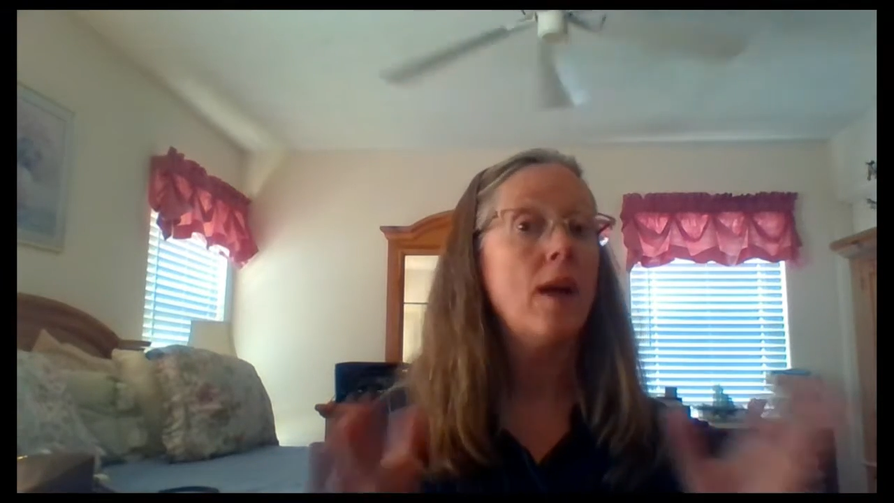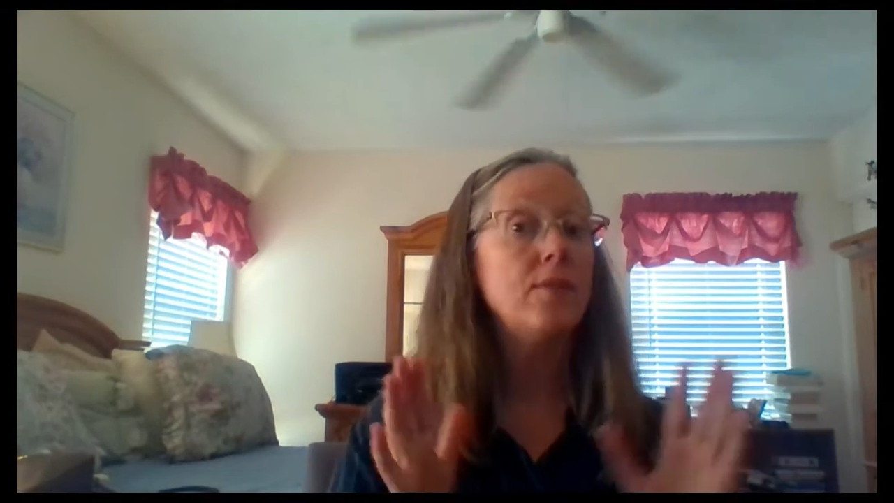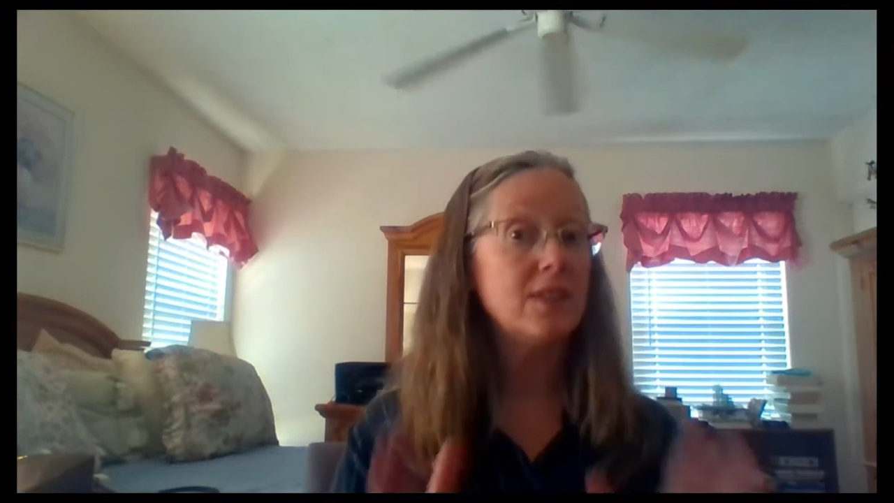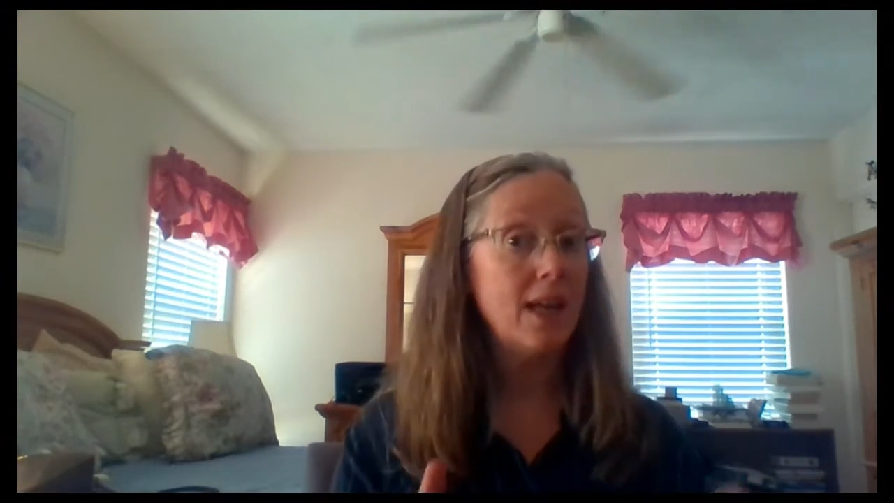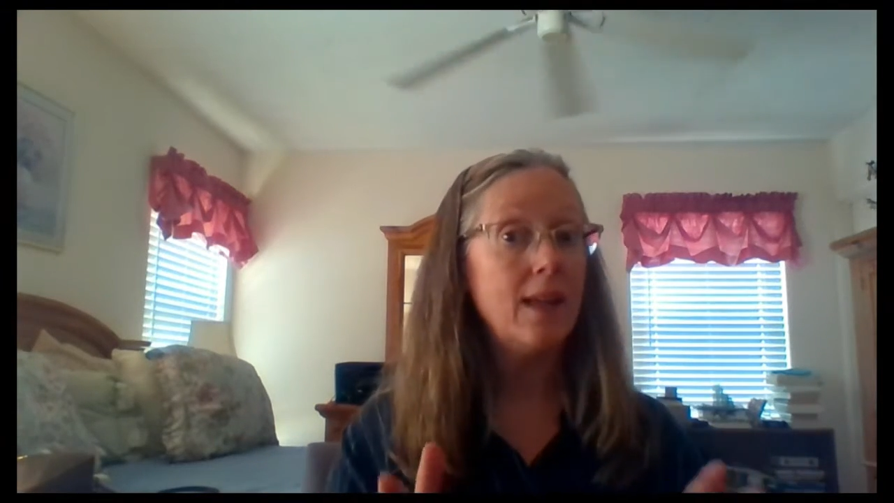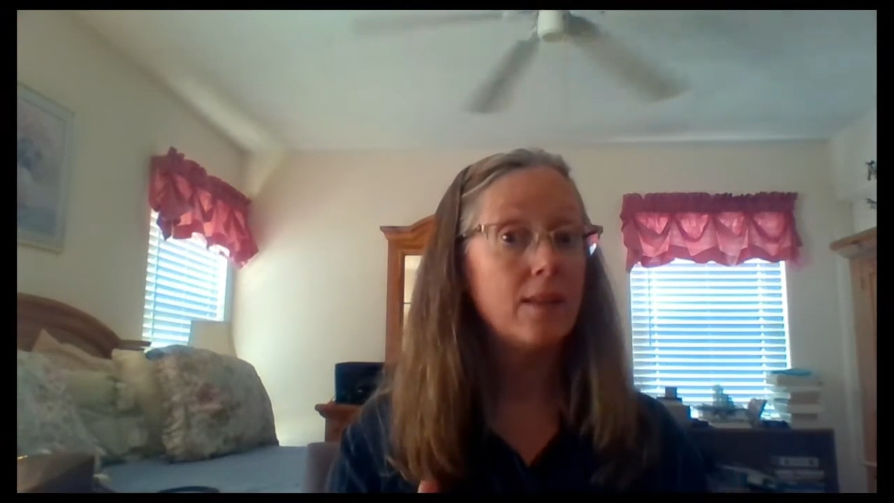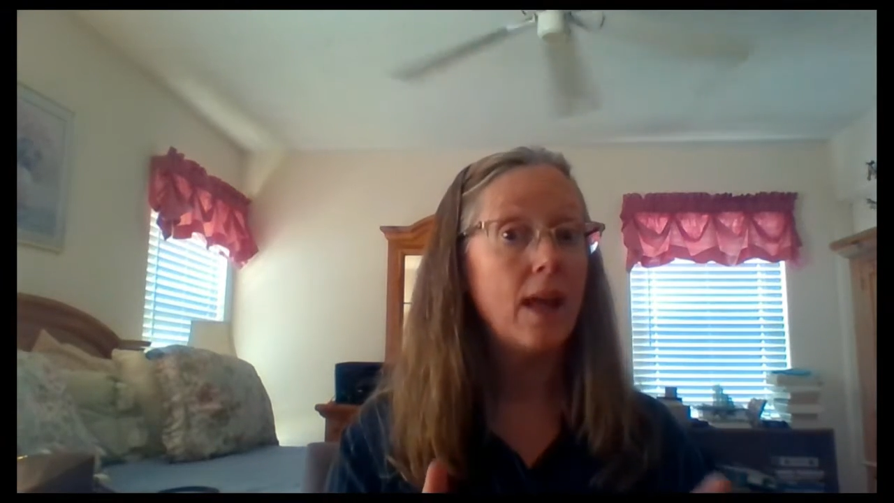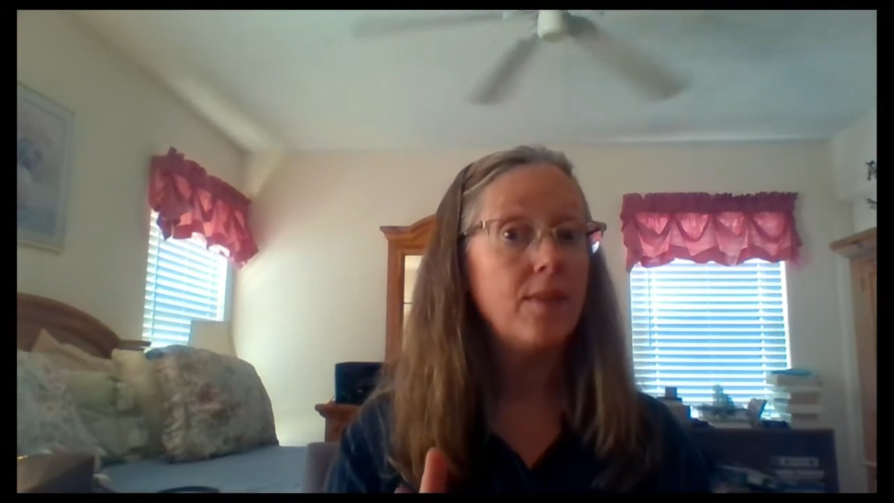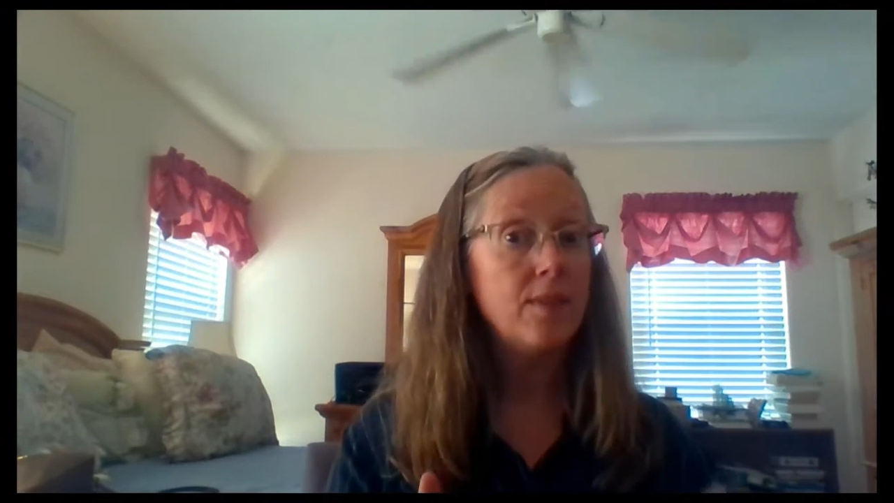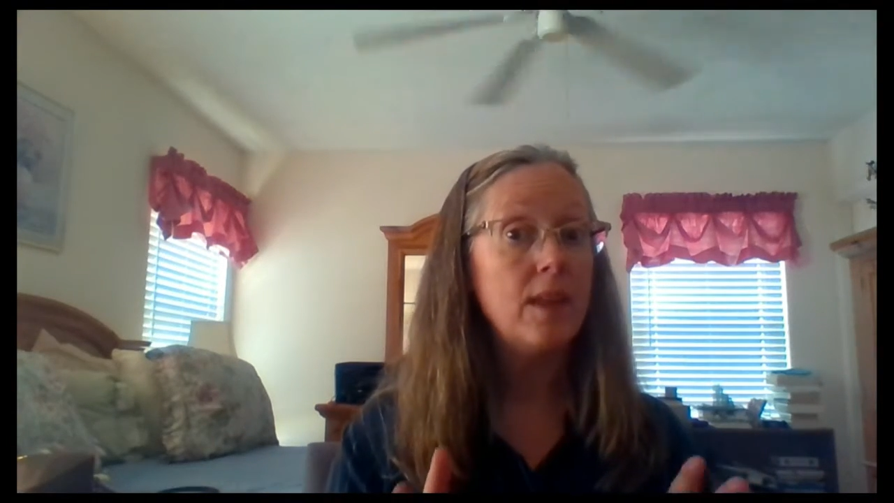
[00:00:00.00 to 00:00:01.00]
And I've said
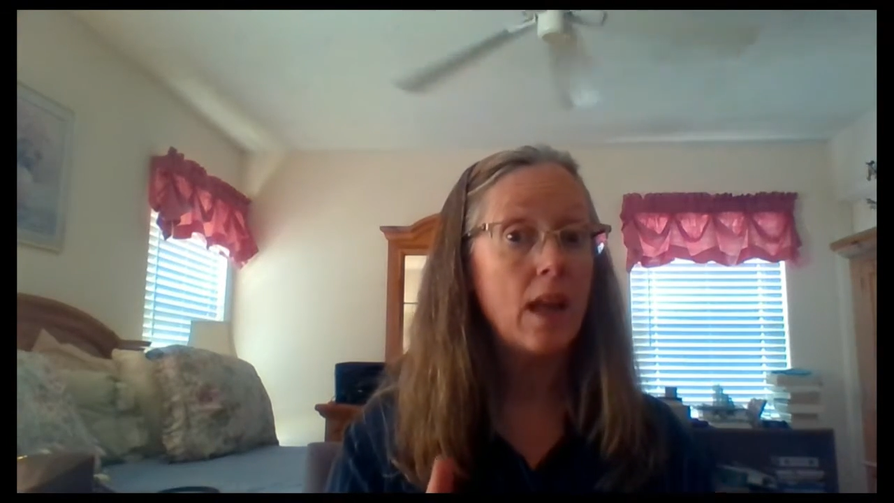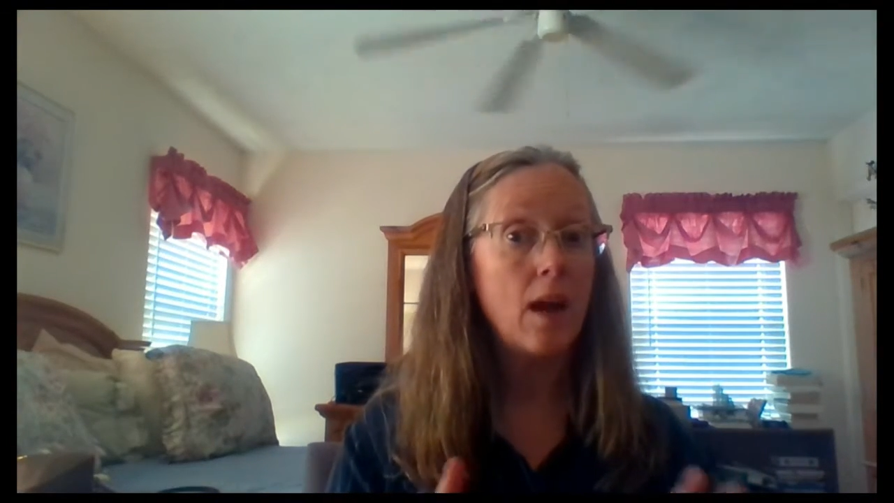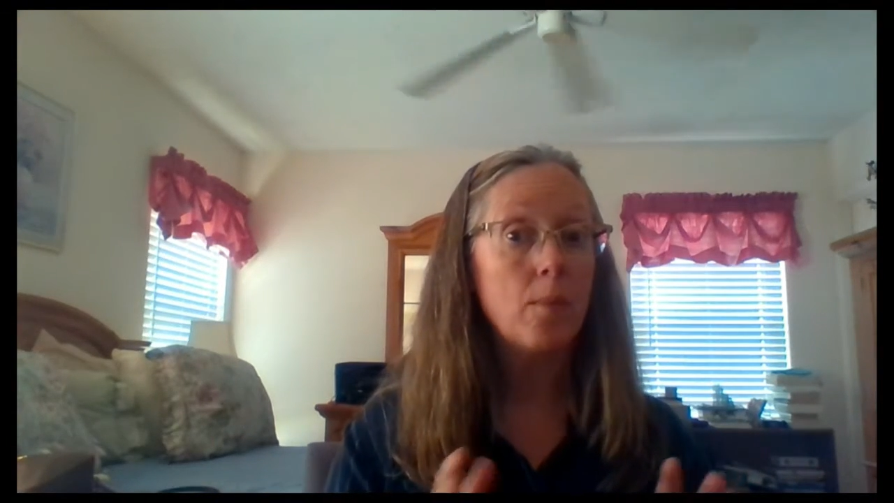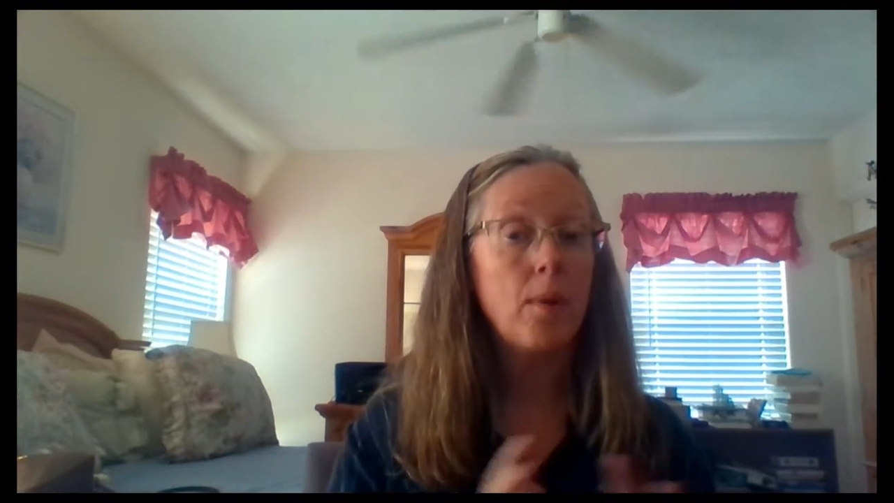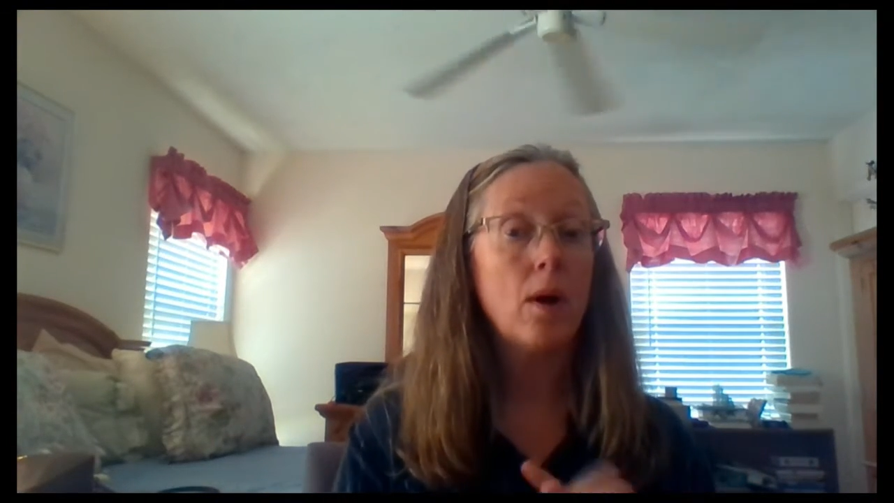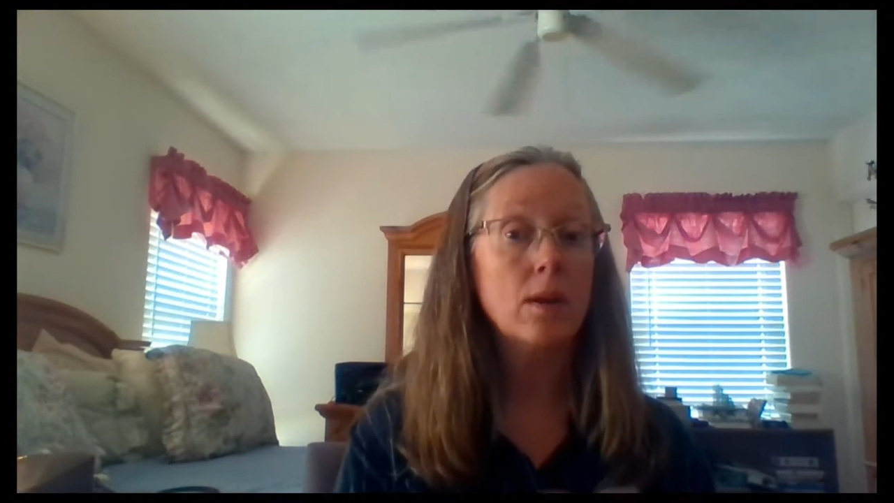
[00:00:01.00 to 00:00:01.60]
that they are